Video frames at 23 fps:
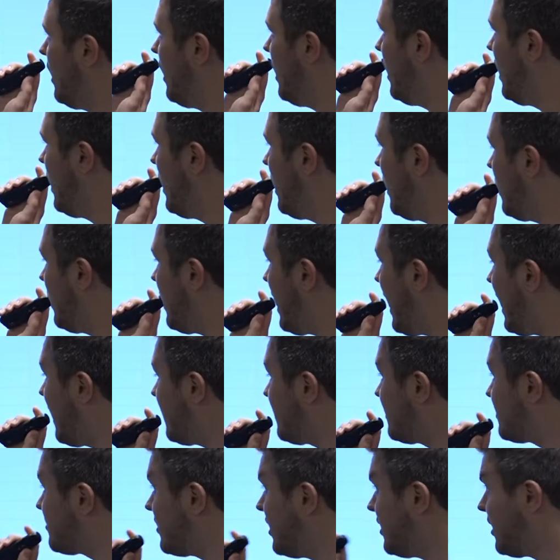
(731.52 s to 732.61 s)

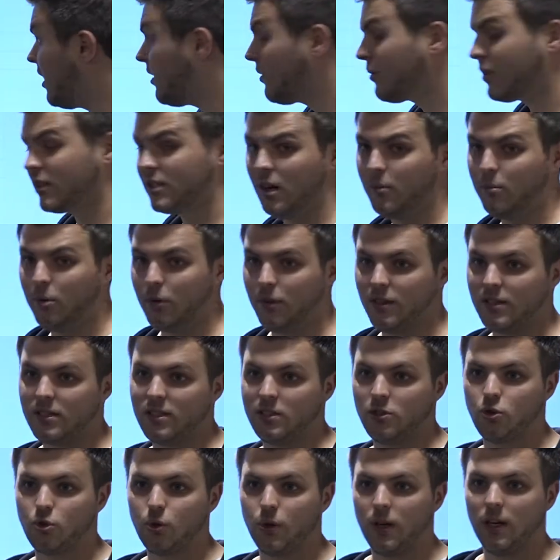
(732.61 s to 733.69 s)
And another example, this
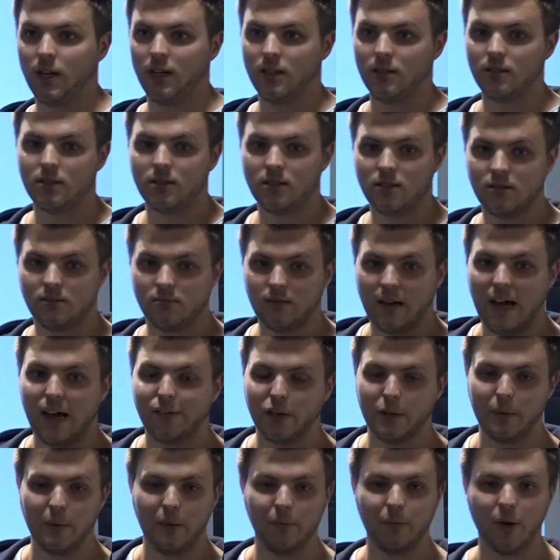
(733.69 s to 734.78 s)
is Troy Hunt's Have
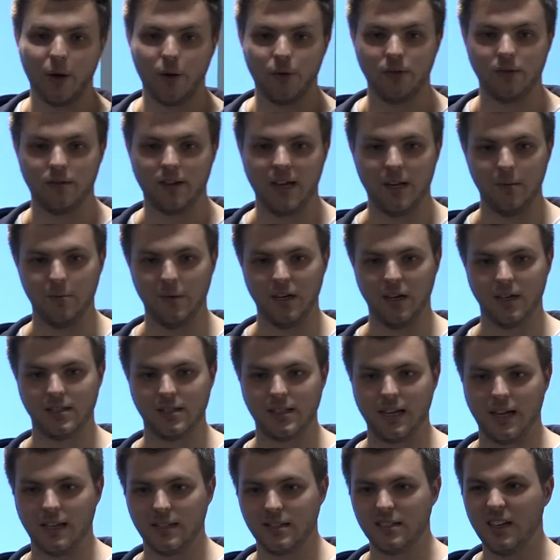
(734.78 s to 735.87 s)
I Been Pwned API
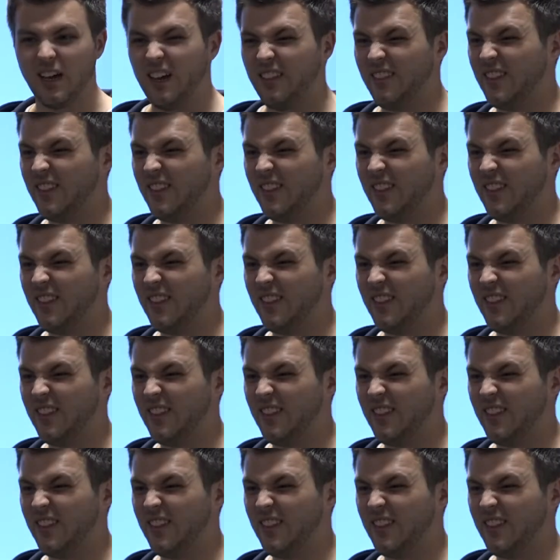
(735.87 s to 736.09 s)
stats.